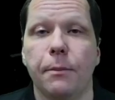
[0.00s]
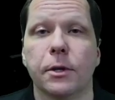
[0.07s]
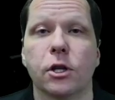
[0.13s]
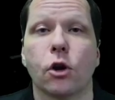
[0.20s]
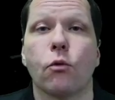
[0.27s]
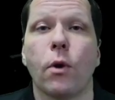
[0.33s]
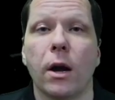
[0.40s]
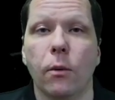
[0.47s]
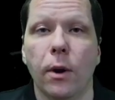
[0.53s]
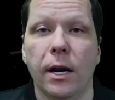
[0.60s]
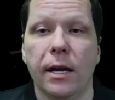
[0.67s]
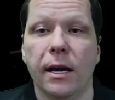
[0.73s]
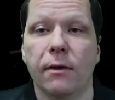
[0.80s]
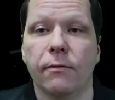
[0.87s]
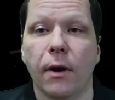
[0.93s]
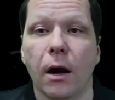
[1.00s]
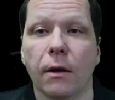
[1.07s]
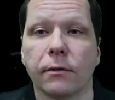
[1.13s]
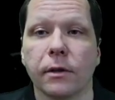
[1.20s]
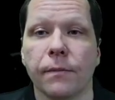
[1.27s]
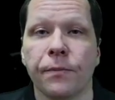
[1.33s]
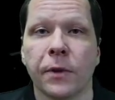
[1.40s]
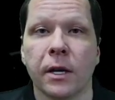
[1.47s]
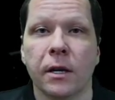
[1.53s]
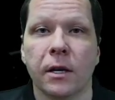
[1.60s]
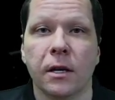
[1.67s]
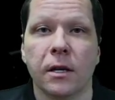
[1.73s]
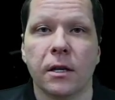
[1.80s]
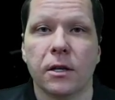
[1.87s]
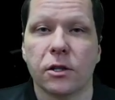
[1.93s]
is a great way to get involved.
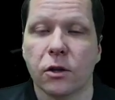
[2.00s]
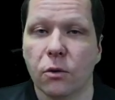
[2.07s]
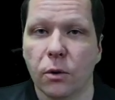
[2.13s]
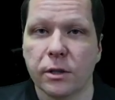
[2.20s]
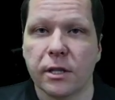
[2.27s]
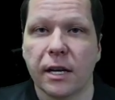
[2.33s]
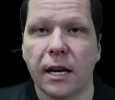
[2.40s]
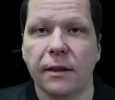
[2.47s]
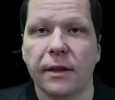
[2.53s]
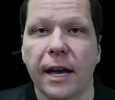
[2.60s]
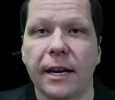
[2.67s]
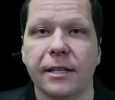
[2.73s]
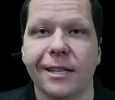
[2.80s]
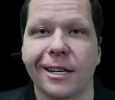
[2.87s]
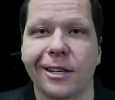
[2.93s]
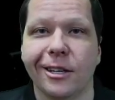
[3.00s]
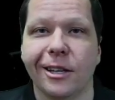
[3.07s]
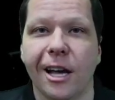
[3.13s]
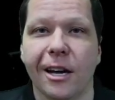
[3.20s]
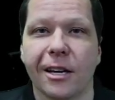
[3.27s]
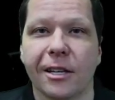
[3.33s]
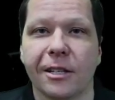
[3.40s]
So once again, thanks and good luck.